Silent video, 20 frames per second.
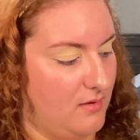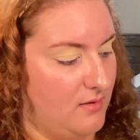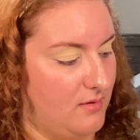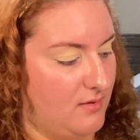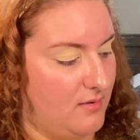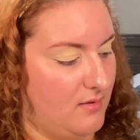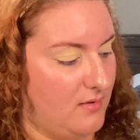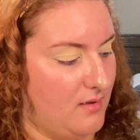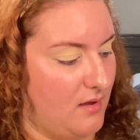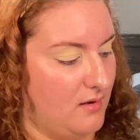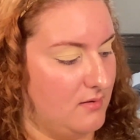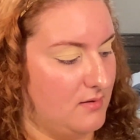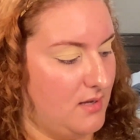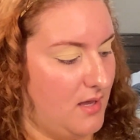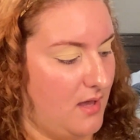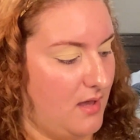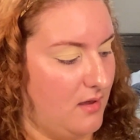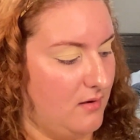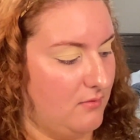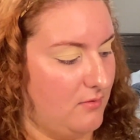
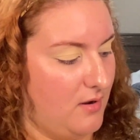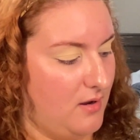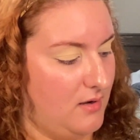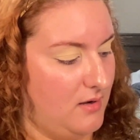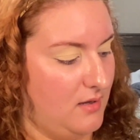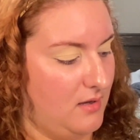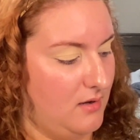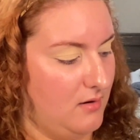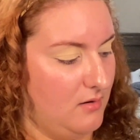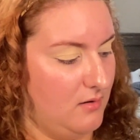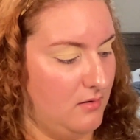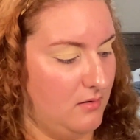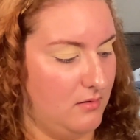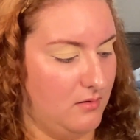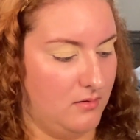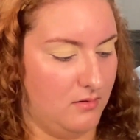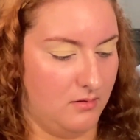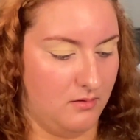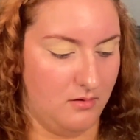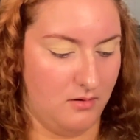Suntan right here
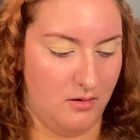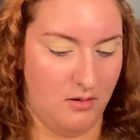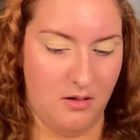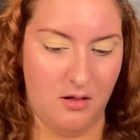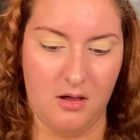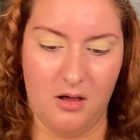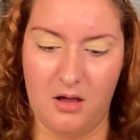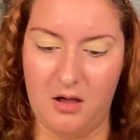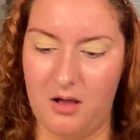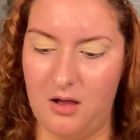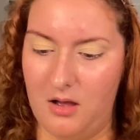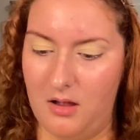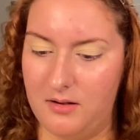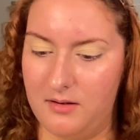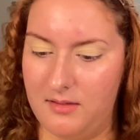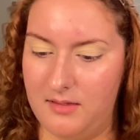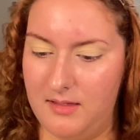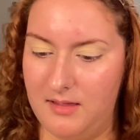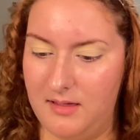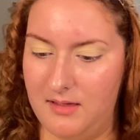
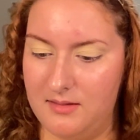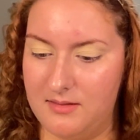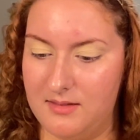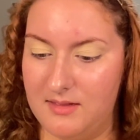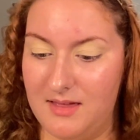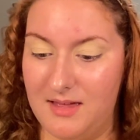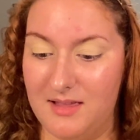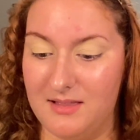on this.